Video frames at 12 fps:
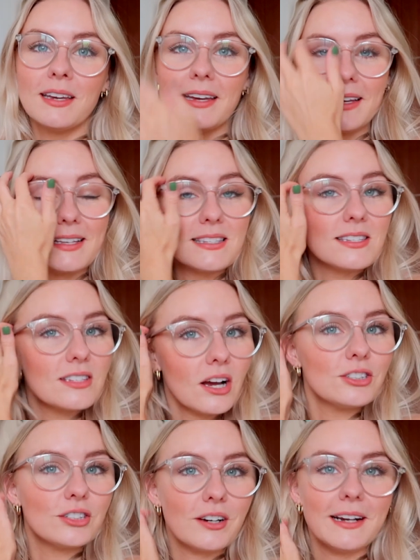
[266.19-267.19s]
it is
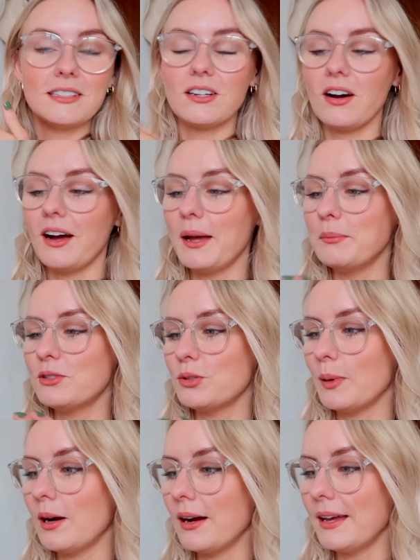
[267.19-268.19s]
such a great time to
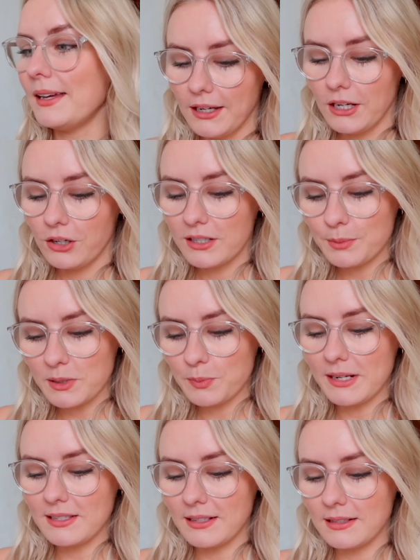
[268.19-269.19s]
buy Christmas
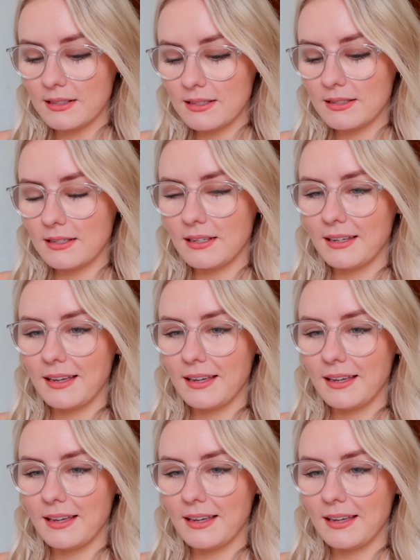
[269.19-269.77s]
presents.